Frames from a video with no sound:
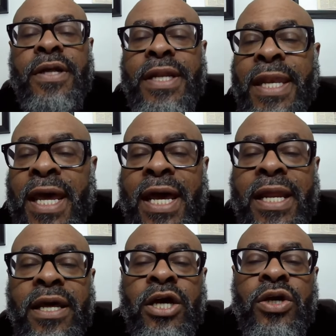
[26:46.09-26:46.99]

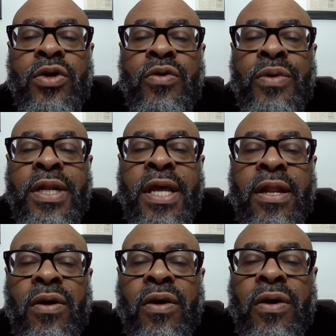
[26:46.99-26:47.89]
Not a good one at
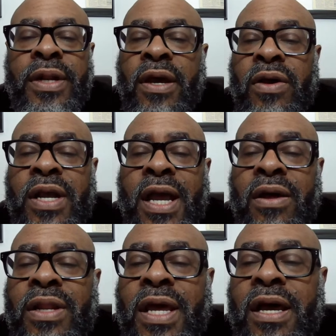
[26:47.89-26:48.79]
all. Now,
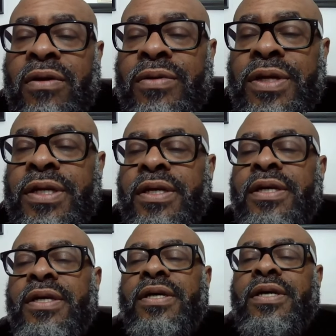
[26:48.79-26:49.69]
Kyle Lowry,
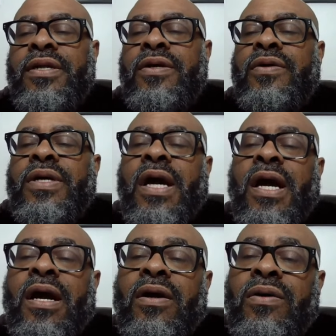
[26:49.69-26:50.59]
you know,
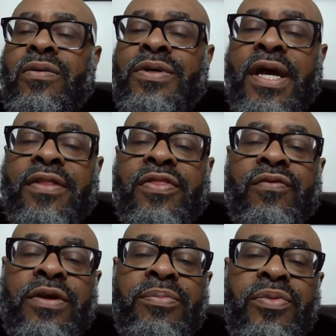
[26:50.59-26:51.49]
Kyle had
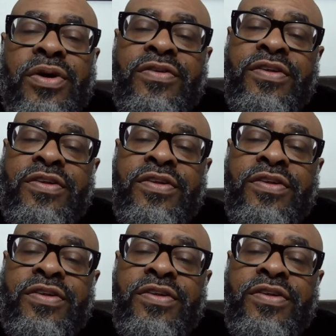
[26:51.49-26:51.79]
3 points.